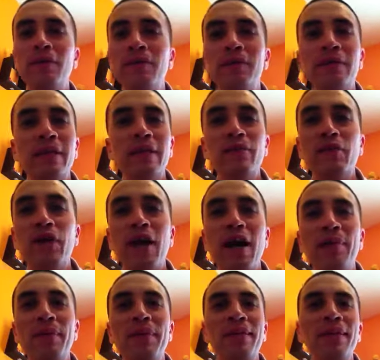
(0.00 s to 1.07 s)
just leave a
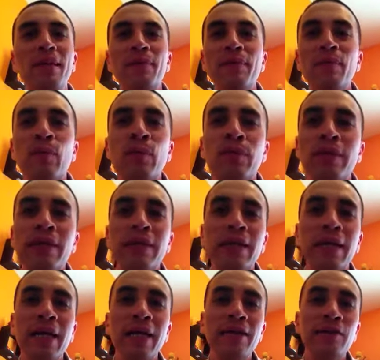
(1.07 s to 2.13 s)
comment and I'll be more than
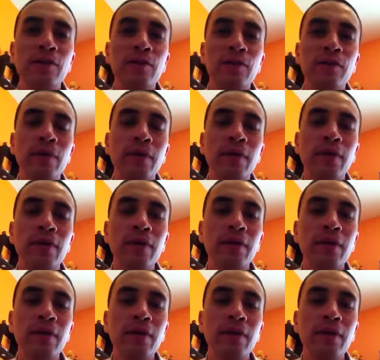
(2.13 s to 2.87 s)
glad to